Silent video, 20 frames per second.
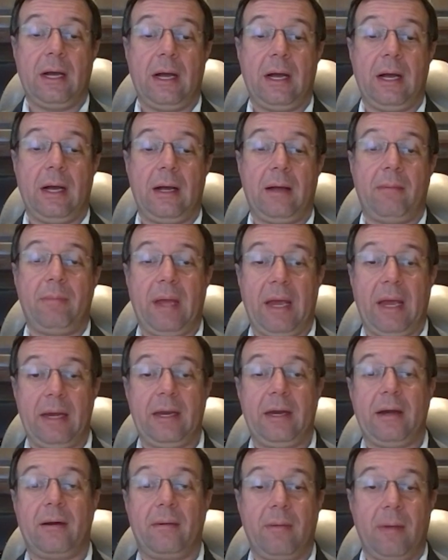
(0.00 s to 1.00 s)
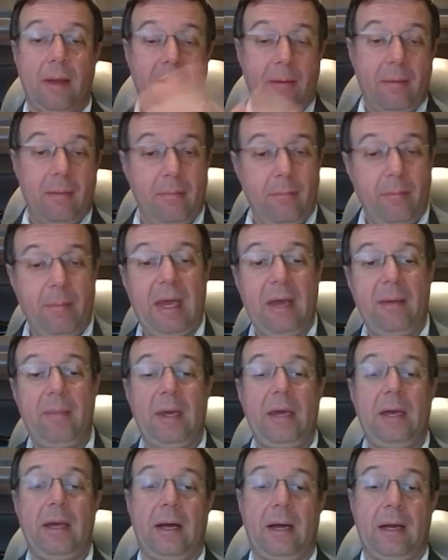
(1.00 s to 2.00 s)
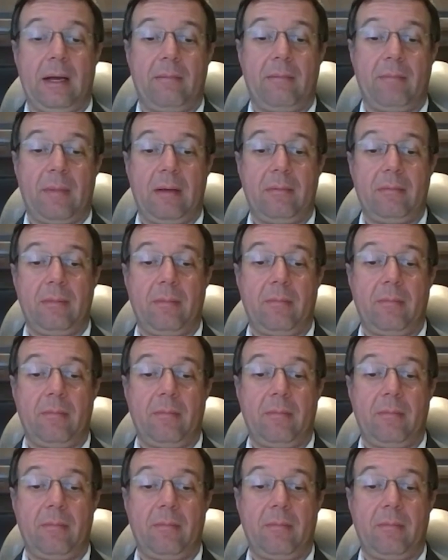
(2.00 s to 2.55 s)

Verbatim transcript: uh, and there may be um,